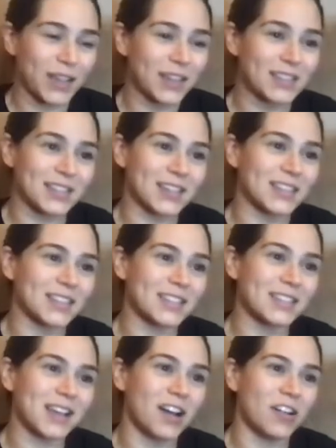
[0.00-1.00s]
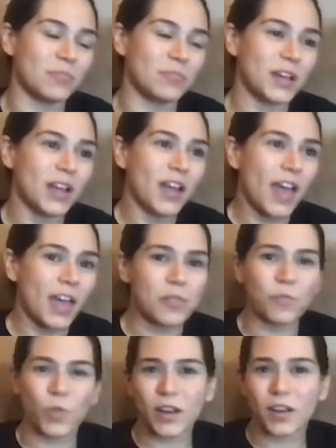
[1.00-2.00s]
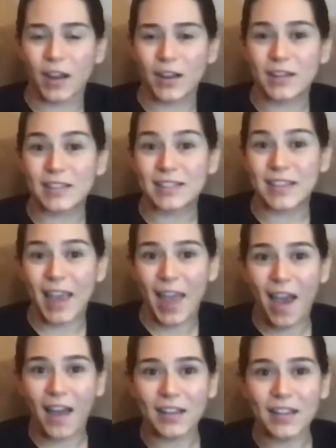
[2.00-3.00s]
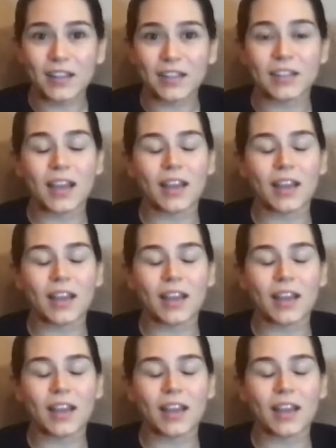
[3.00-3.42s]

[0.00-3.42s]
basis. Um, and then what did I need to add in?